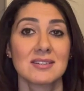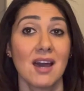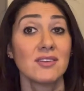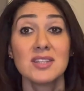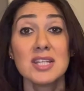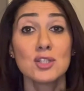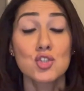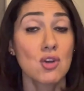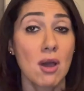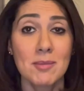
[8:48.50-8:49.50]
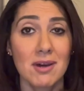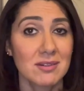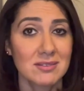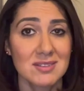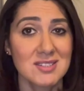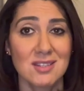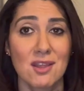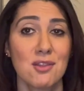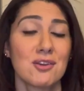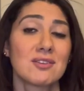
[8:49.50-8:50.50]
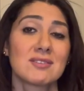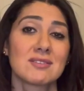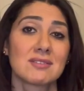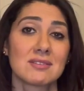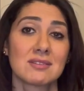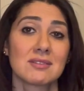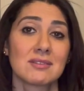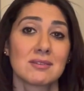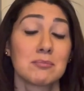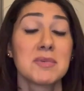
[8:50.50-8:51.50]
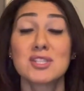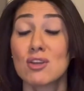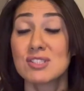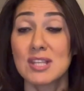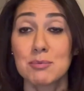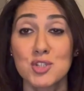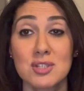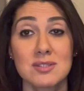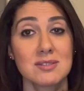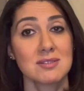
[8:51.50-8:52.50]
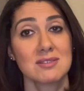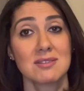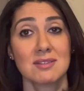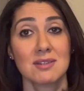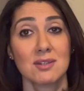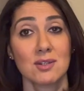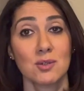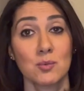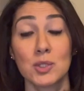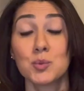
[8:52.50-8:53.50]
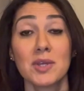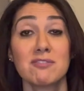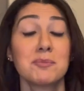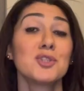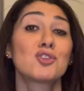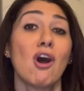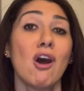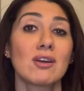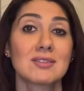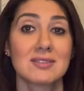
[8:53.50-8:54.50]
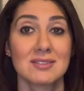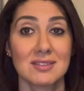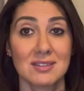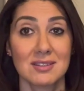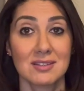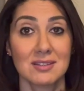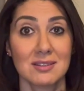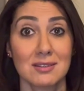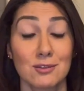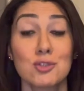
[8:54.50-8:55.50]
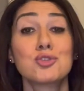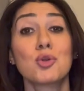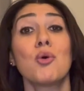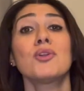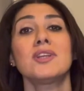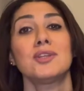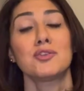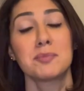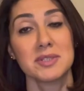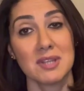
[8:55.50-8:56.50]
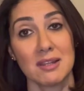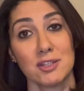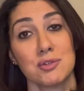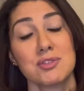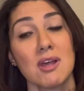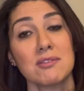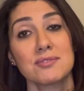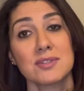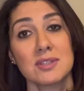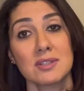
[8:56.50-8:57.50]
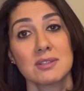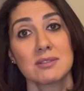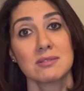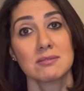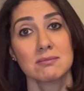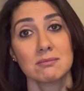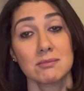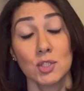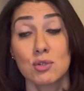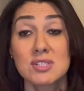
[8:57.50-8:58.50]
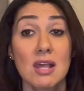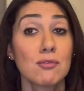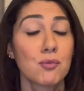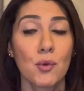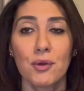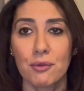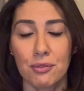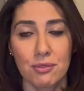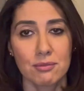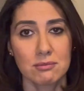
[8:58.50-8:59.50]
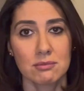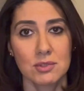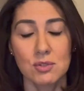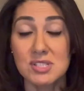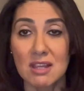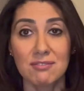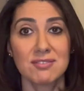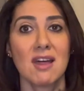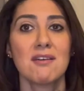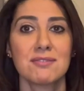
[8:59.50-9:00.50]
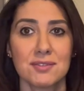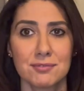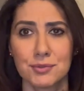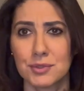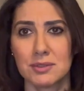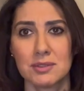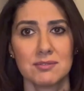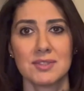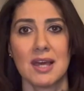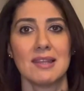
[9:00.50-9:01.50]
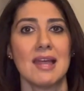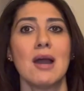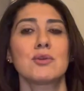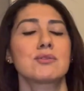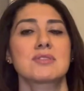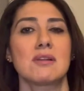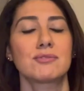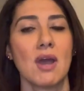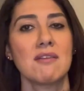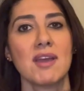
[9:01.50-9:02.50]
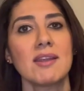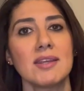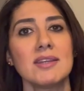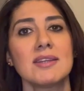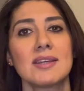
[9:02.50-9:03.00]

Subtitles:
Unhealed trauma is another. Misconceptions, what we have been taught, the story you've been telling yourself, your self-worth, your self-love, if you even allow yourself to have any.